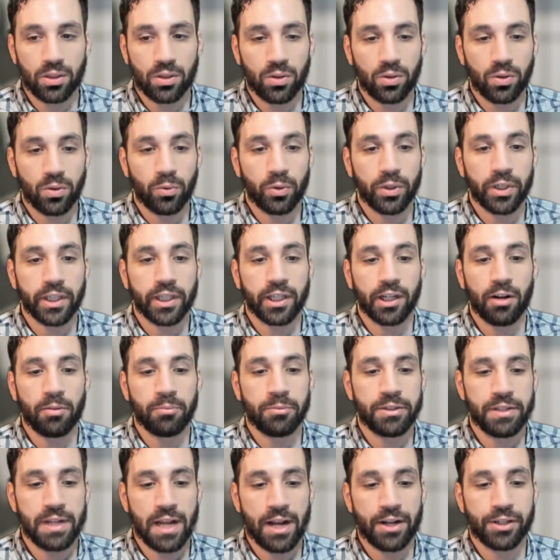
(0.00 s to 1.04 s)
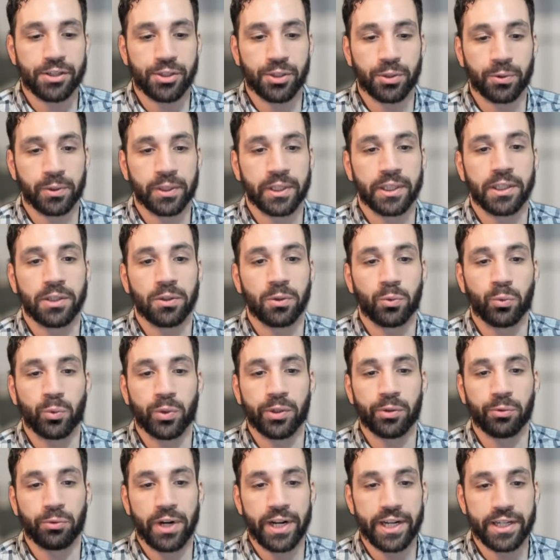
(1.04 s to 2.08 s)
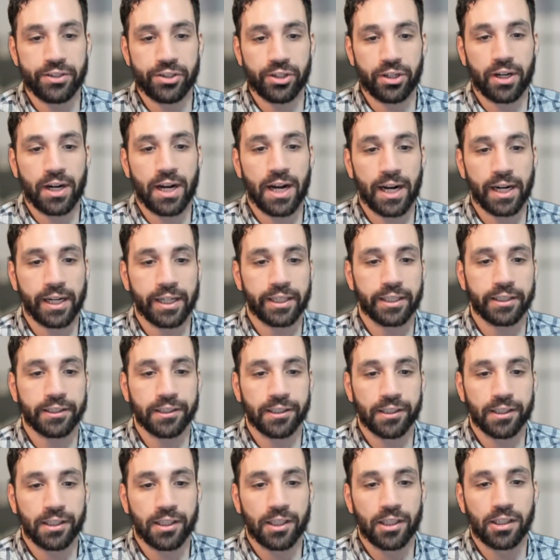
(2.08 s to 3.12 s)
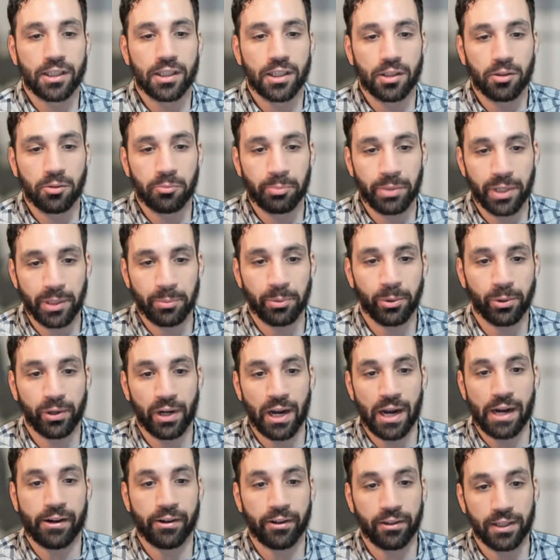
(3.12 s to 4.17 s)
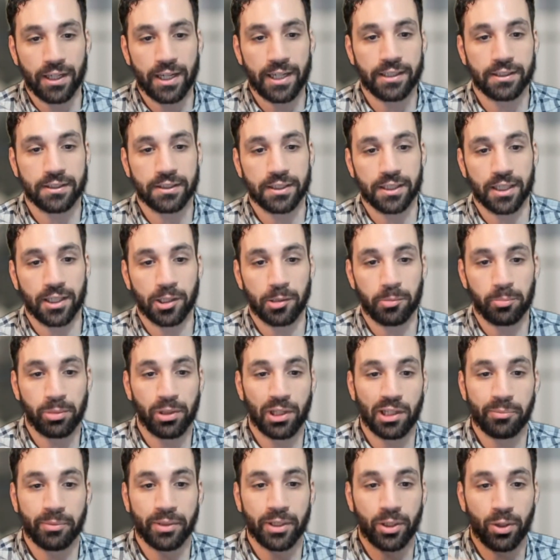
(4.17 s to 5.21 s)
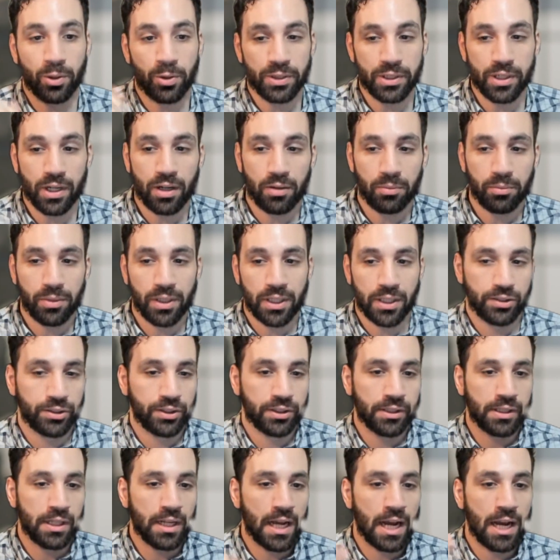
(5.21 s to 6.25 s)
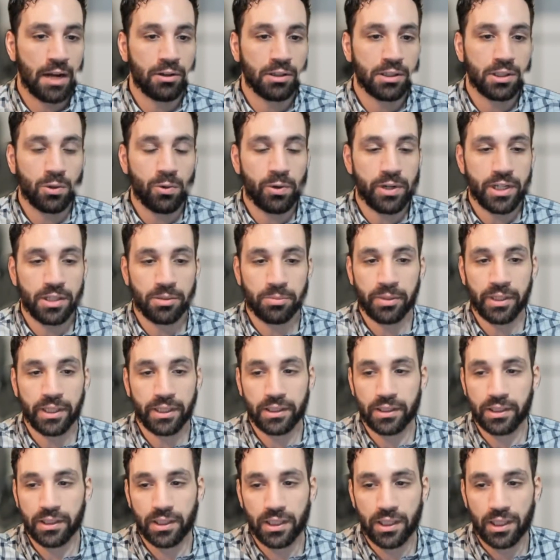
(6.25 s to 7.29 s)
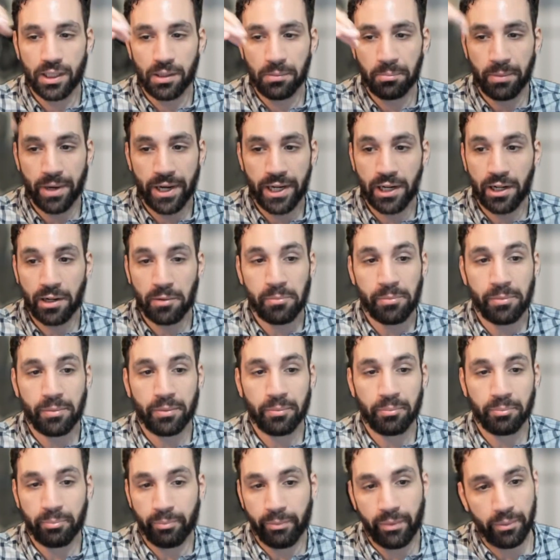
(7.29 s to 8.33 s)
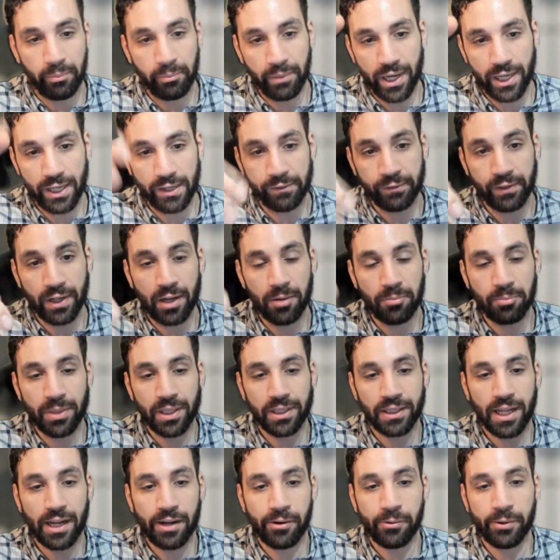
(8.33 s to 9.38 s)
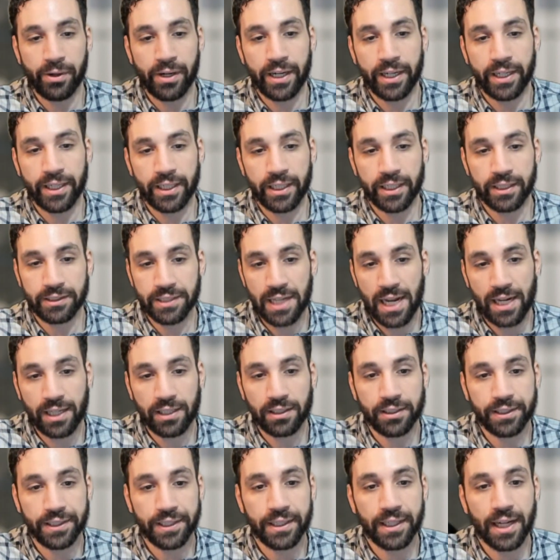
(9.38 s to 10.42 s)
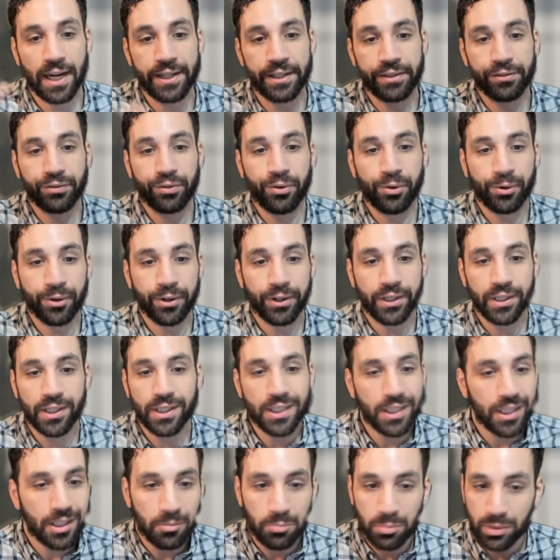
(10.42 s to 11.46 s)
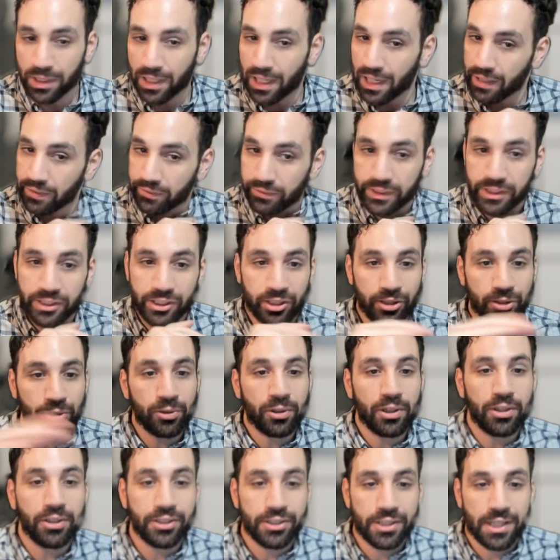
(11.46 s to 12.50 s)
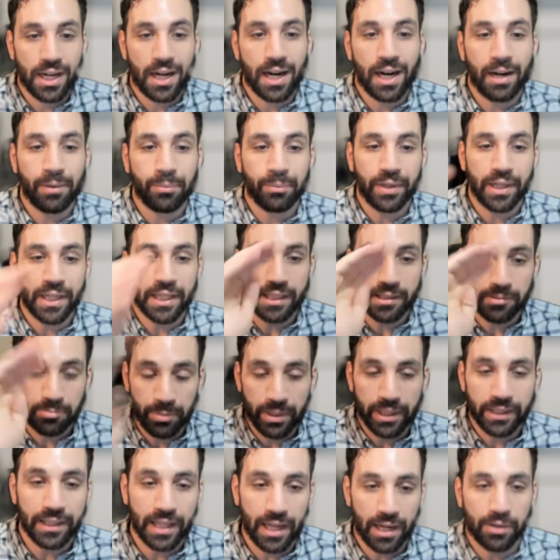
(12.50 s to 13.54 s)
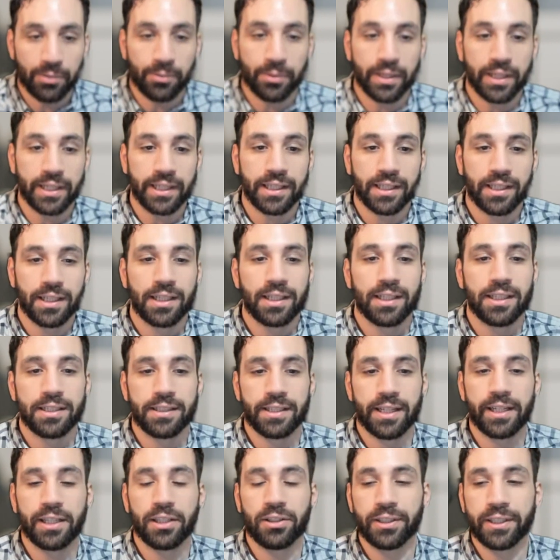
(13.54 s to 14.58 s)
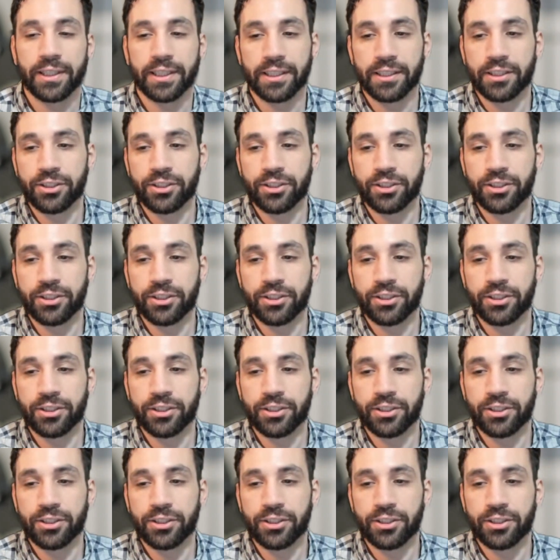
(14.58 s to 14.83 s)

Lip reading: When it comes down to it, when rates are higher, people hire less, unemployment goes up. It's how it's always been. Might have not been that way exactly in '94, but every single other time it's been that way. Take a look at this